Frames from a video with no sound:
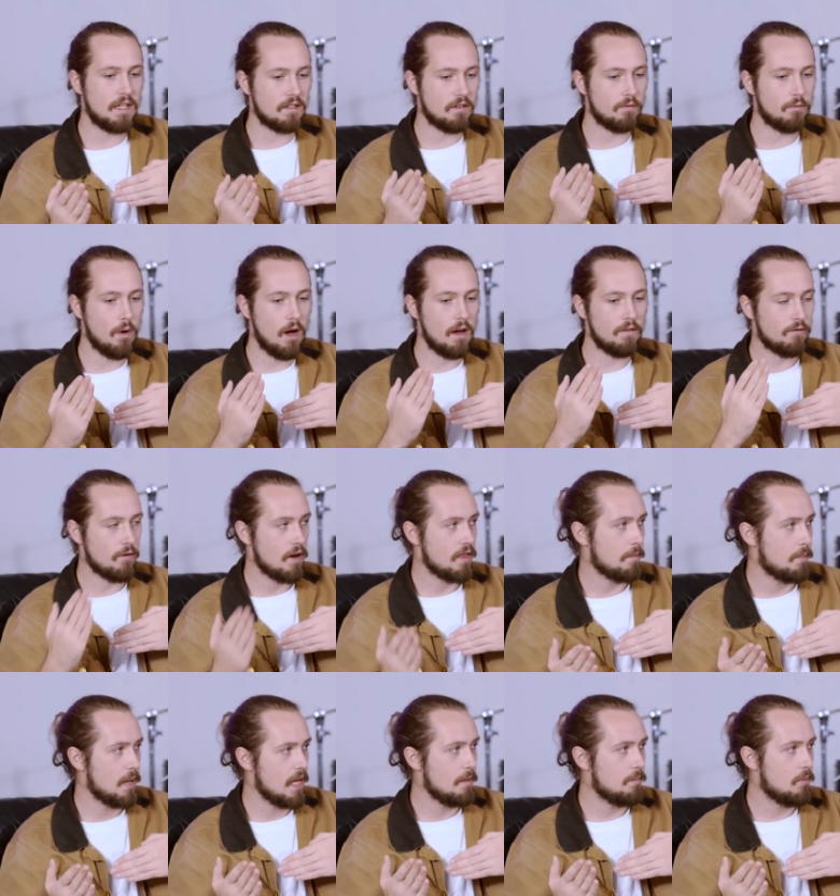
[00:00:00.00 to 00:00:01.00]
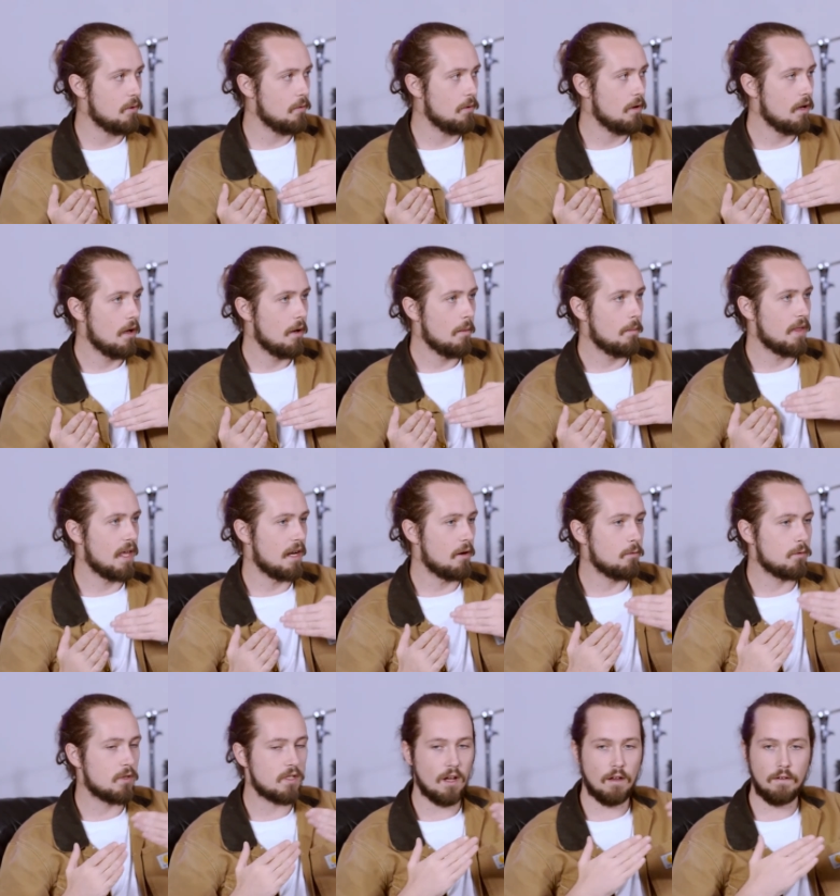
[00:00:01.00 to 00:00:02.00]
have worked for other people, but then
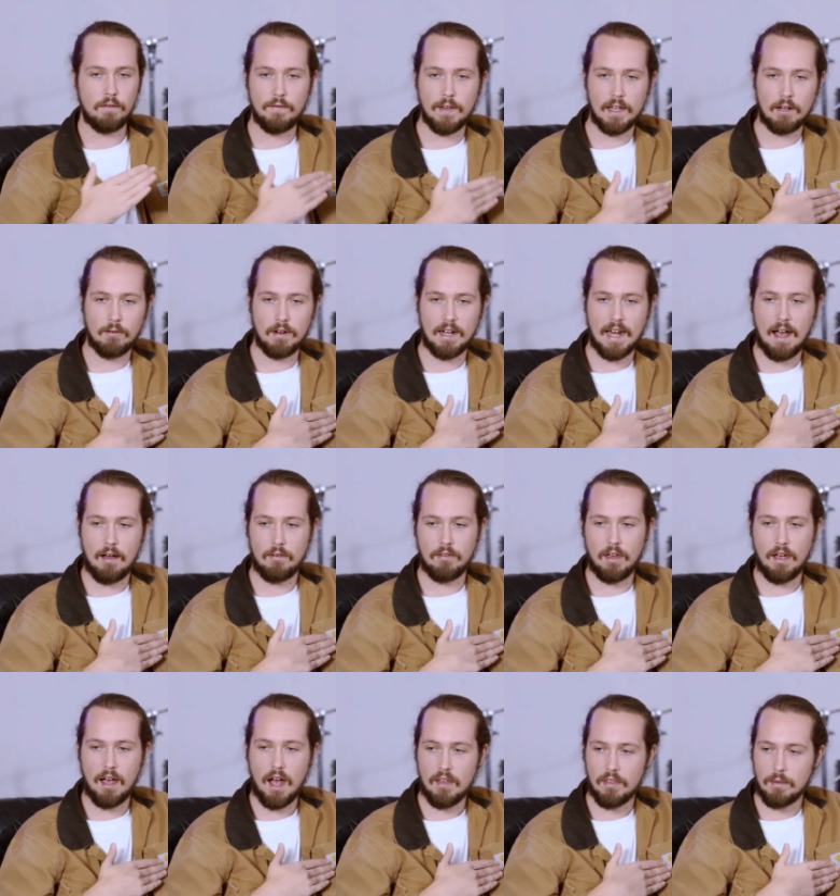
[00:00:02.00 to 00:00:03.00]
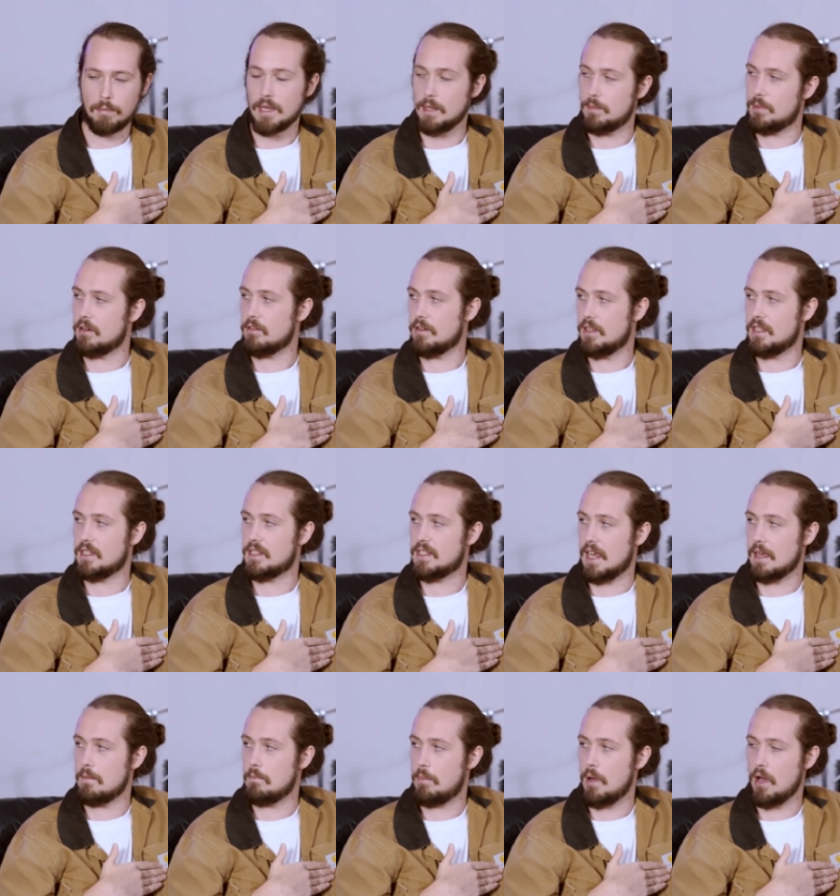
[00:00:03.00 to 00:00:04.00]
also figuring out that other people are in the
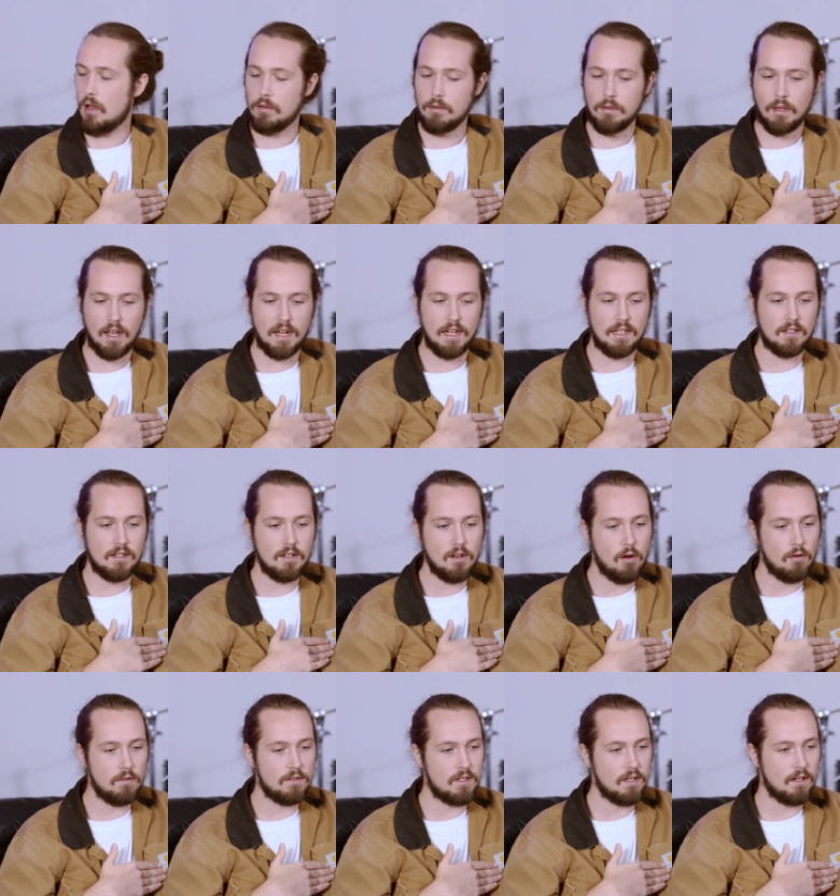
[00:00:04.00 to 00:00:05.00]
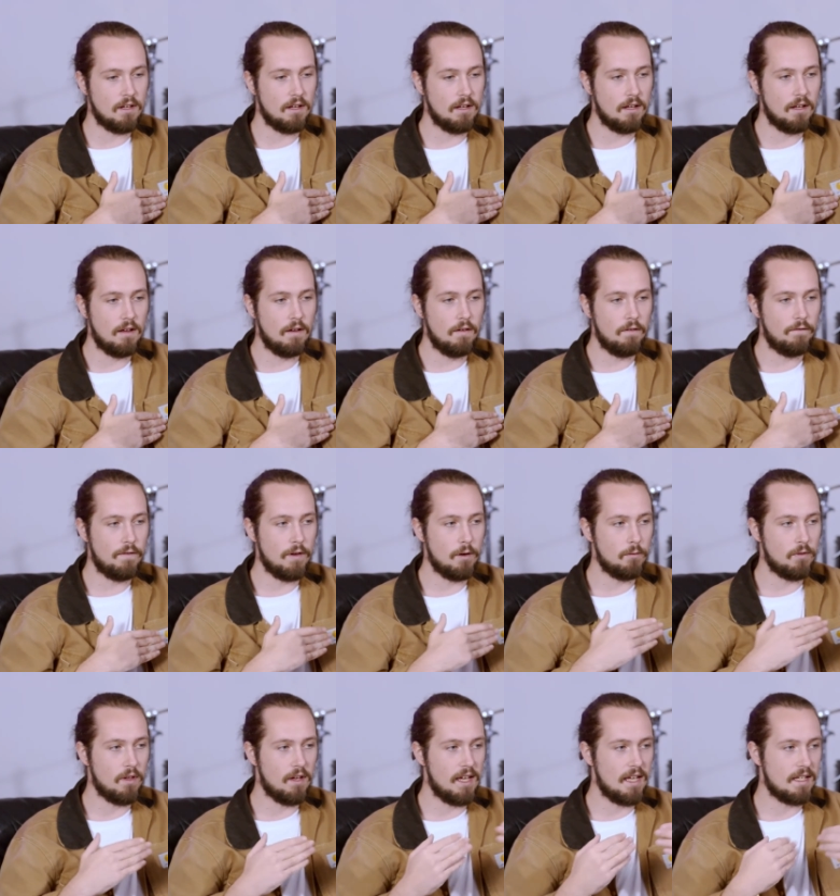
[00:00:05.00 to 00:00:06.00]
same boat, and it's not to feel
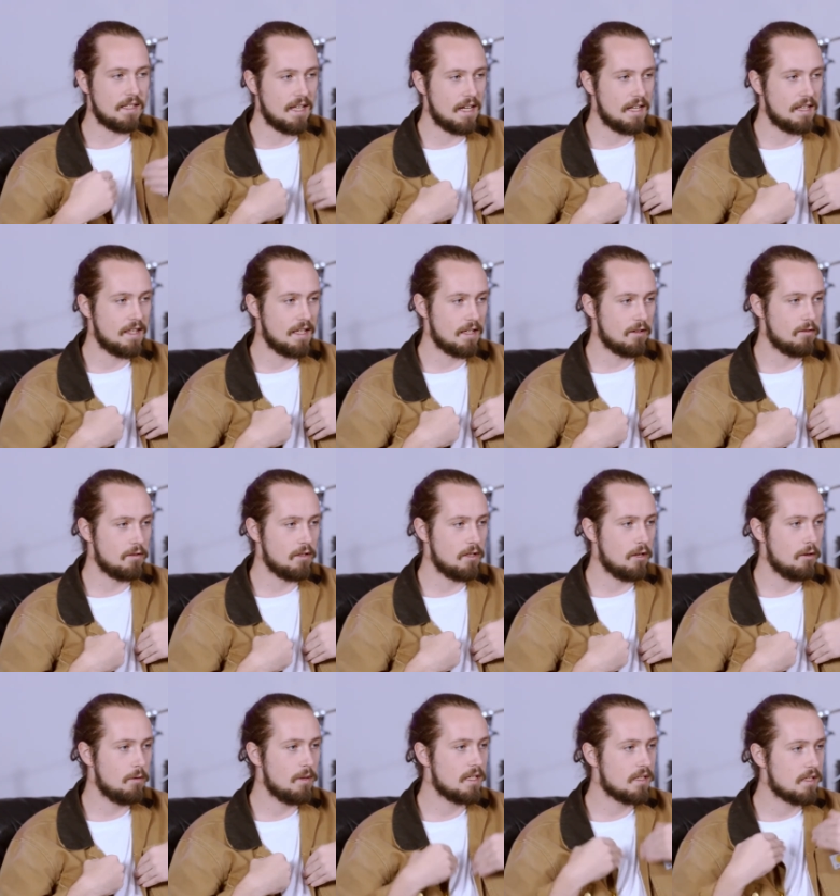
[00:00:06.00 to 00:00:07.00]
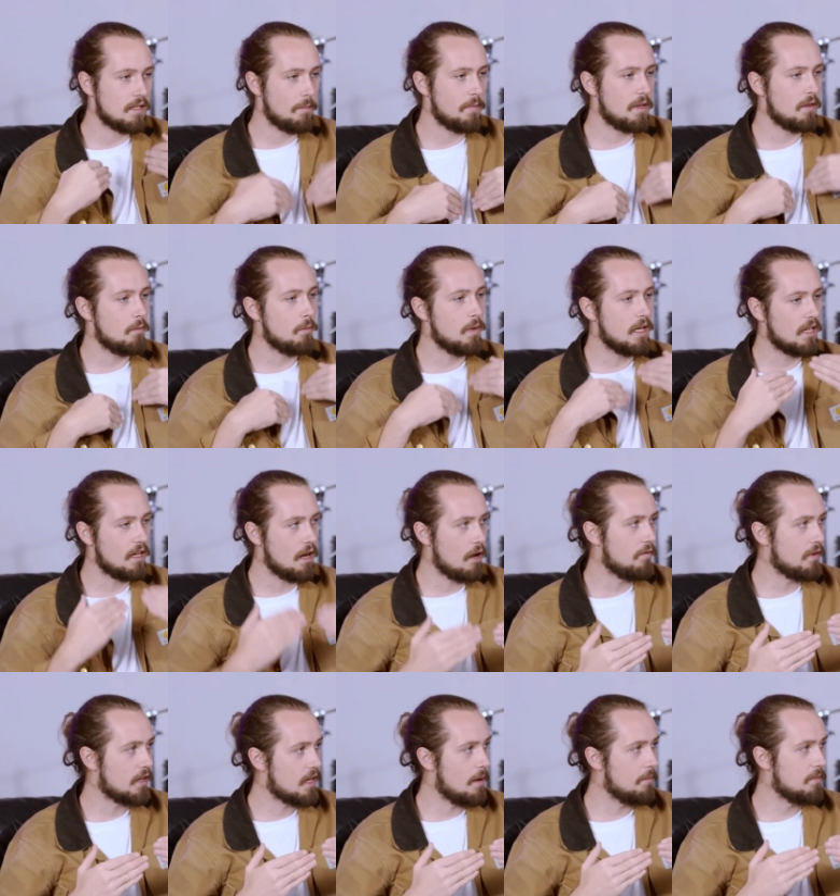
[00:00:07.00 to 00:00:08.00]
that it's anything on you, it's something that we can
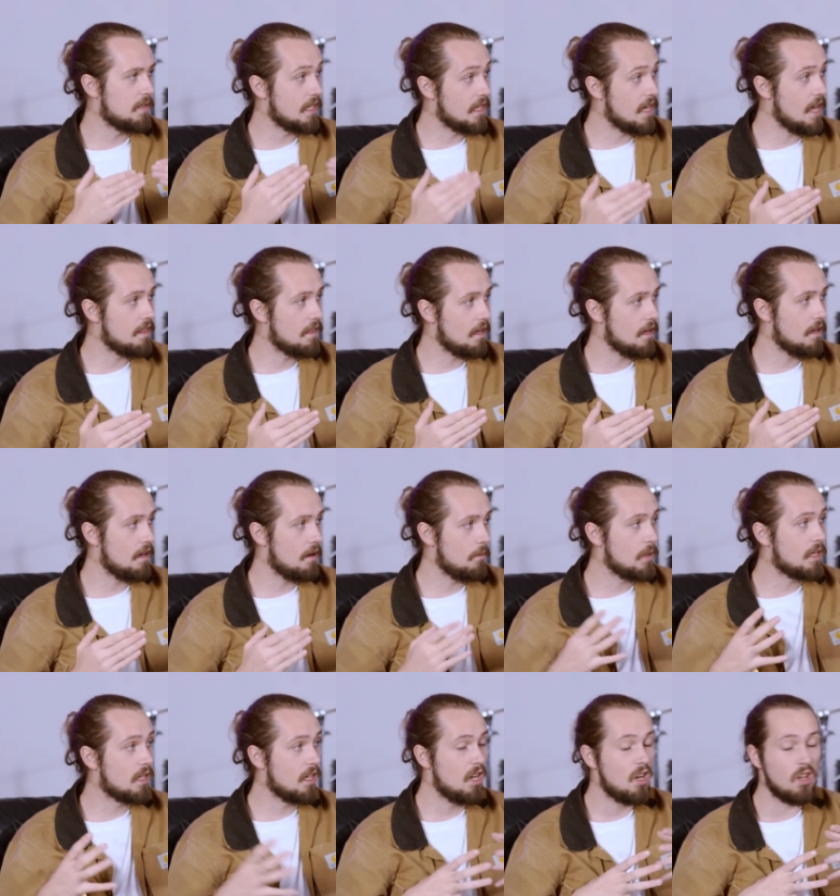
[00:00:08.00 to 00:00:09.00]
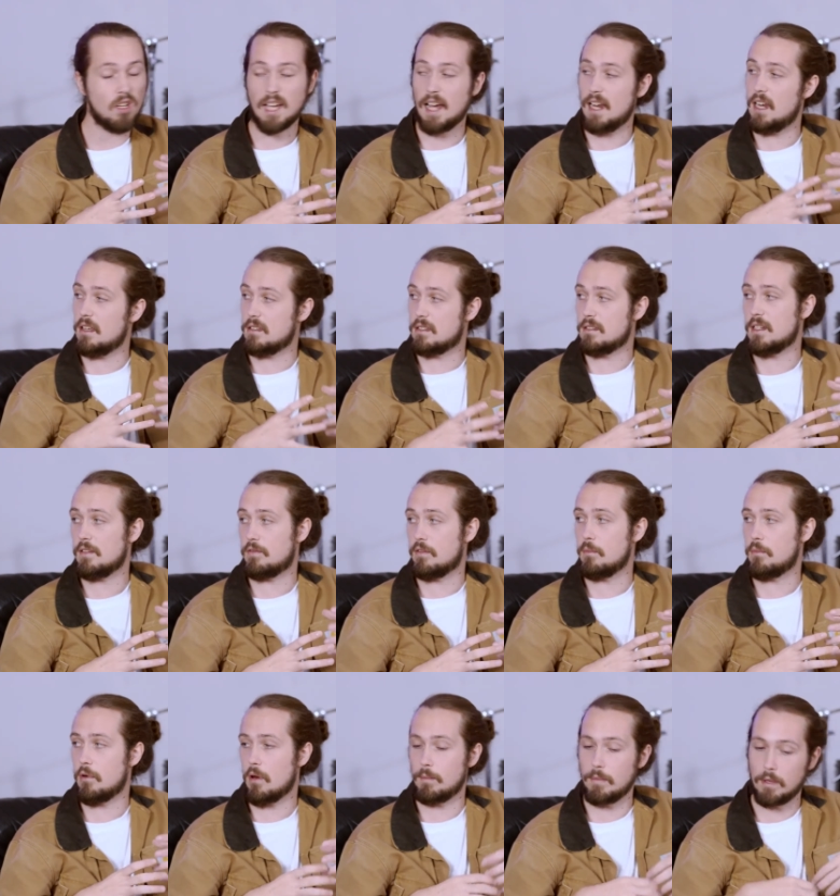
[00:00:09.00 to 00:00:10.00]
overcome together, and we can look at loads of
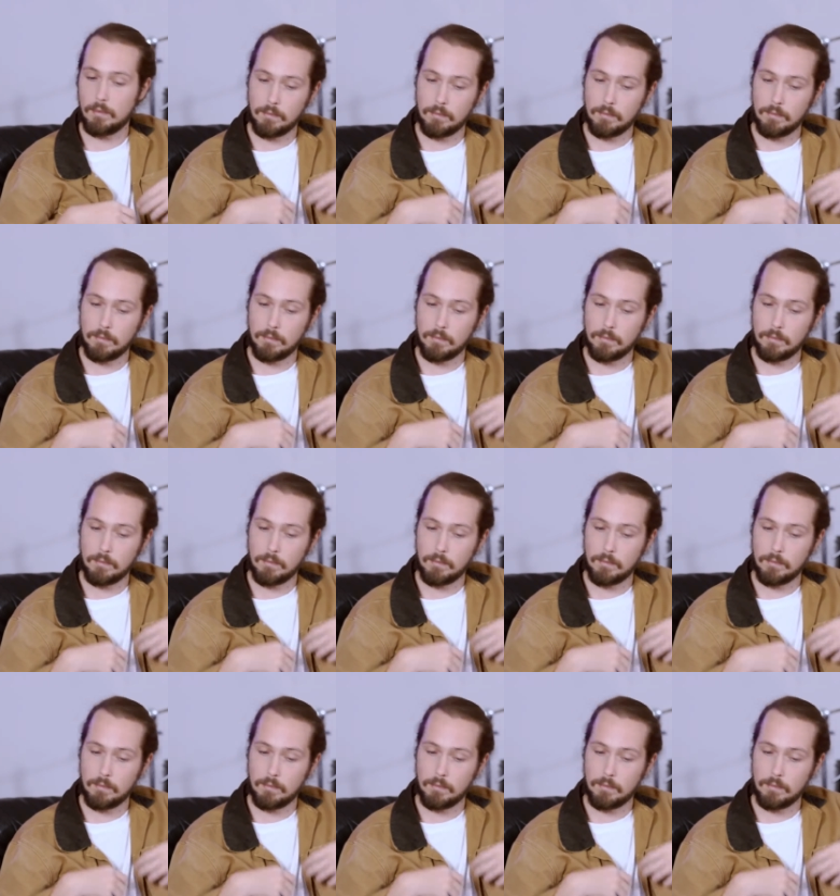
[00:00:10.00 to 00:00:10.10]
different problems.